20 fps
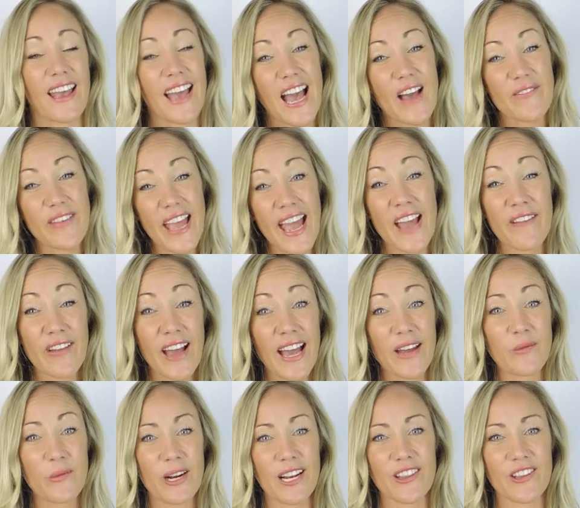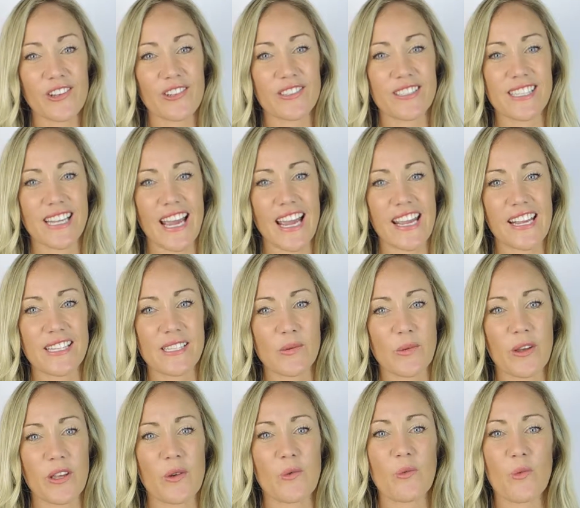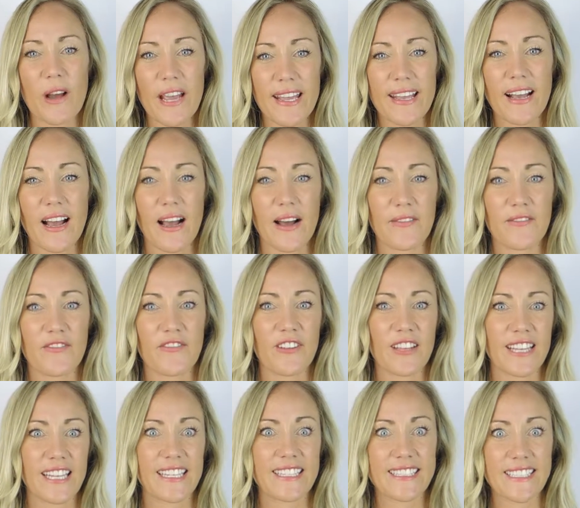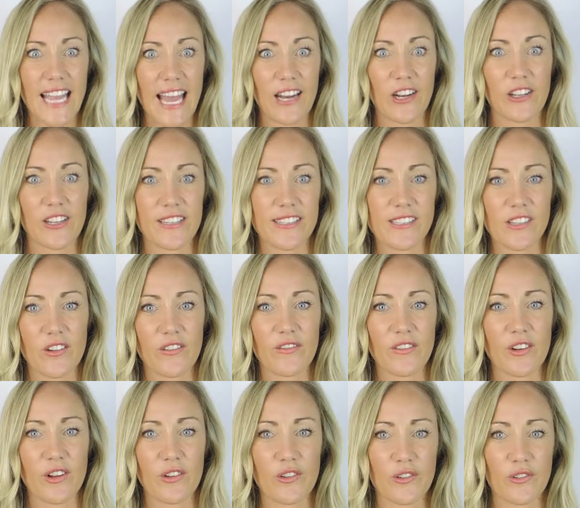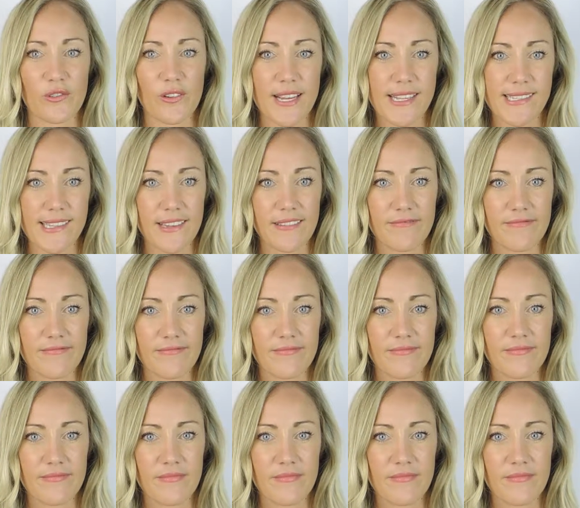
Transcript: Have you ever had one of those days where you wake up feeling down on yourself for no good reason?